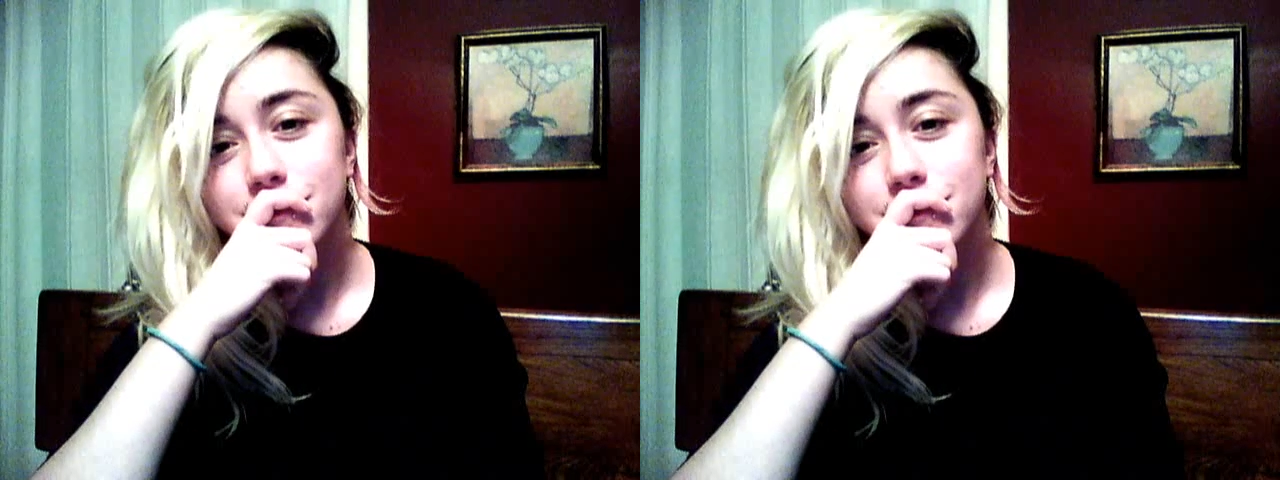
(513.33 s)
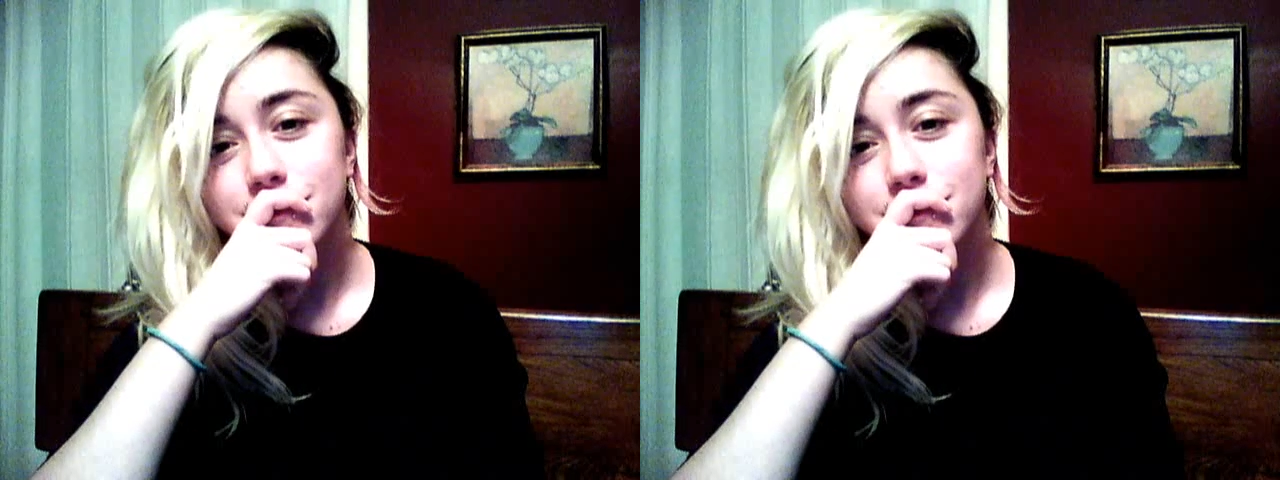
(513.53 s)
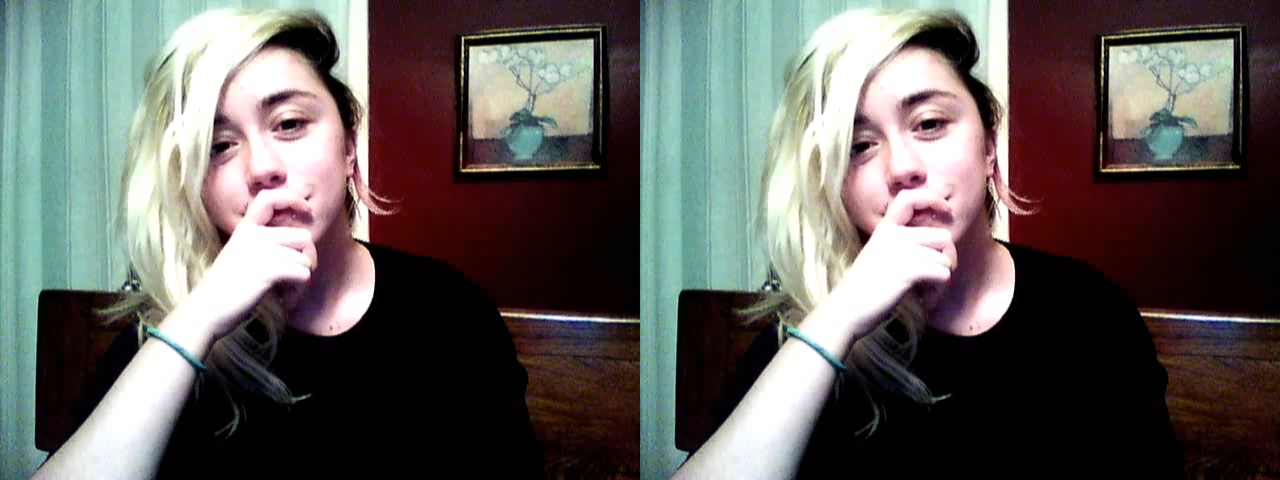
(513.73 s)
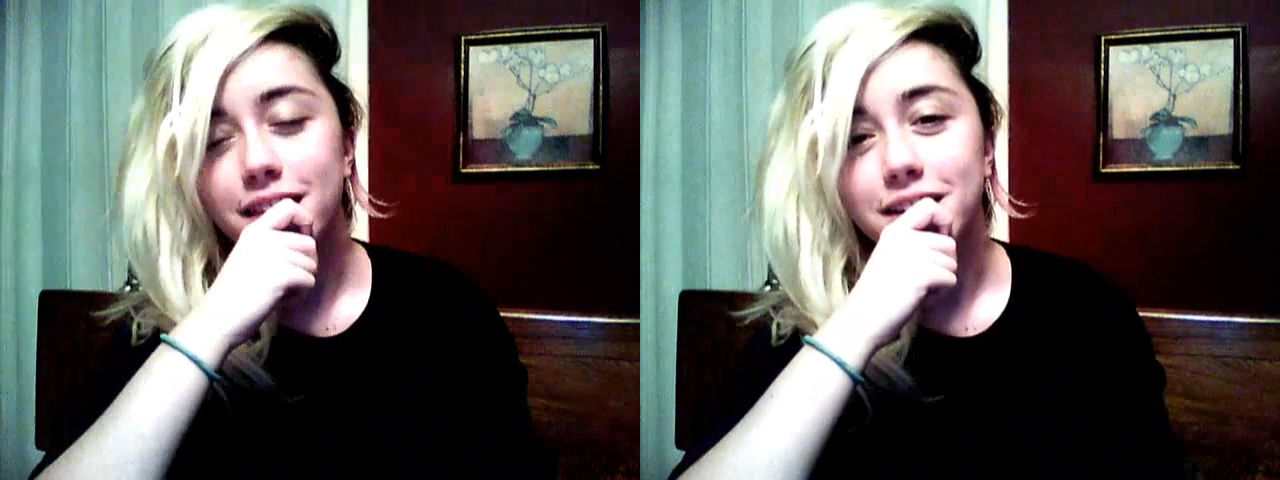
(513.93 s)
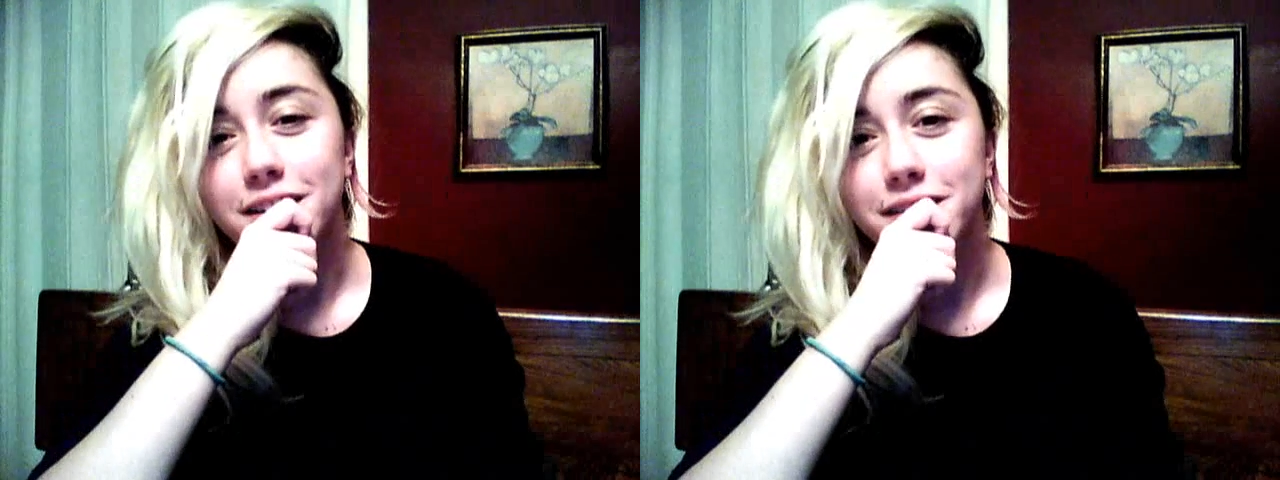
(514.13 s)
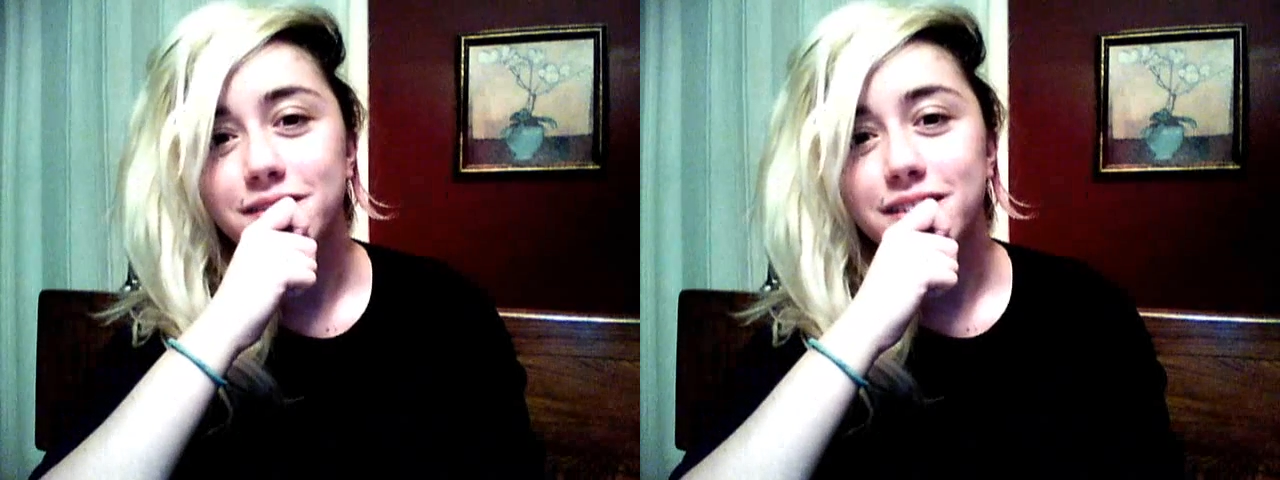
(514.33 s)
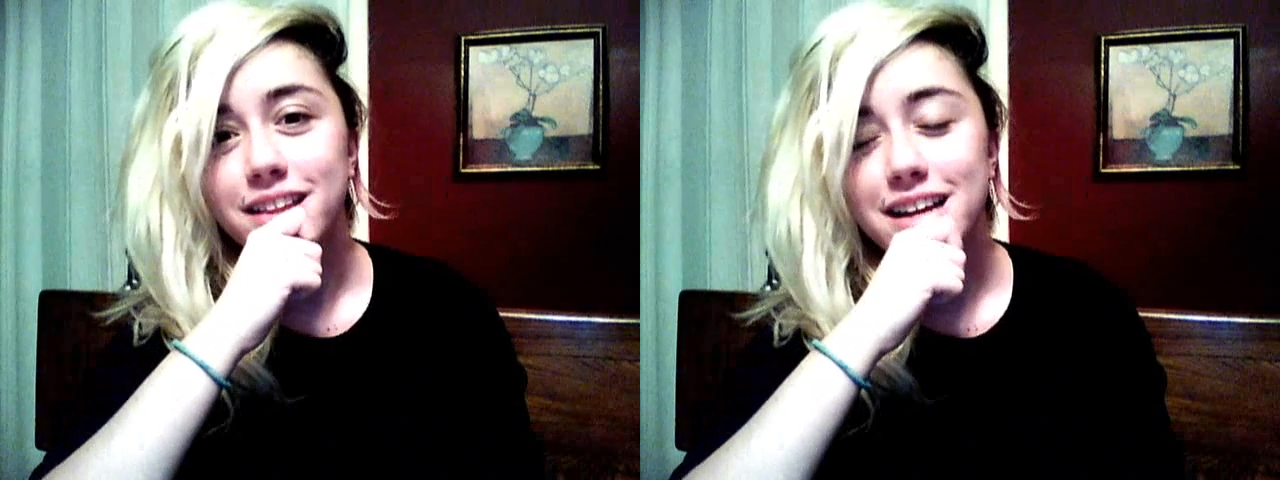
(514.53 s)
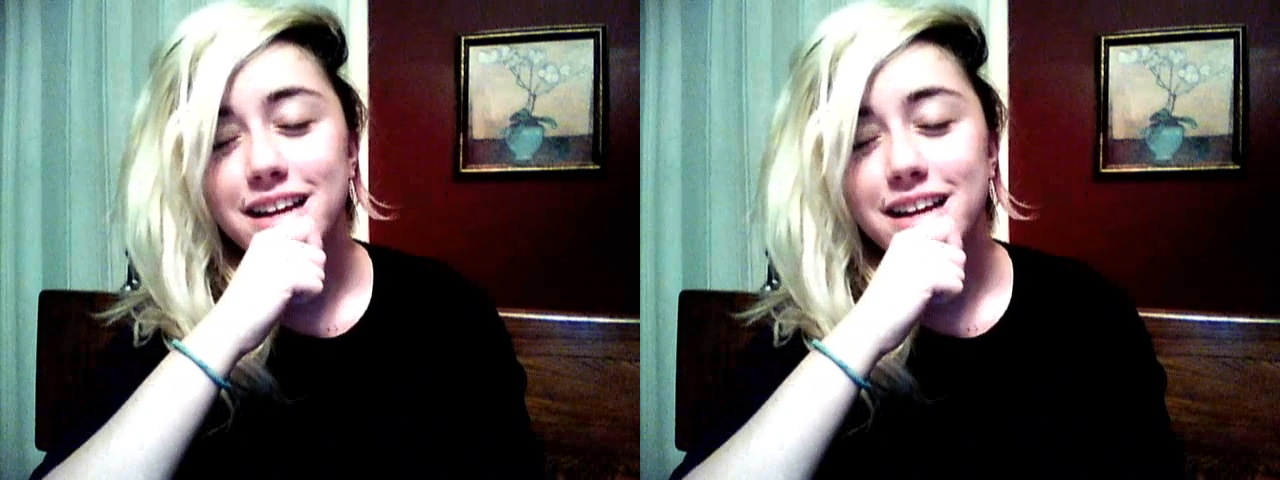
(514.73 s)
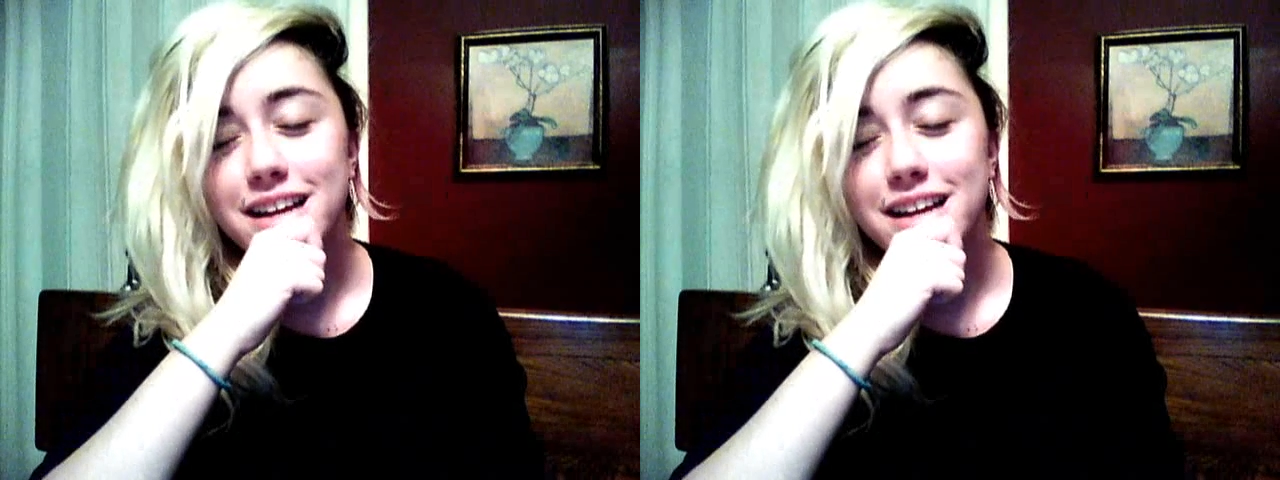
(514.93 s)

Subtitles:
yeah, I think I'll leave it at that.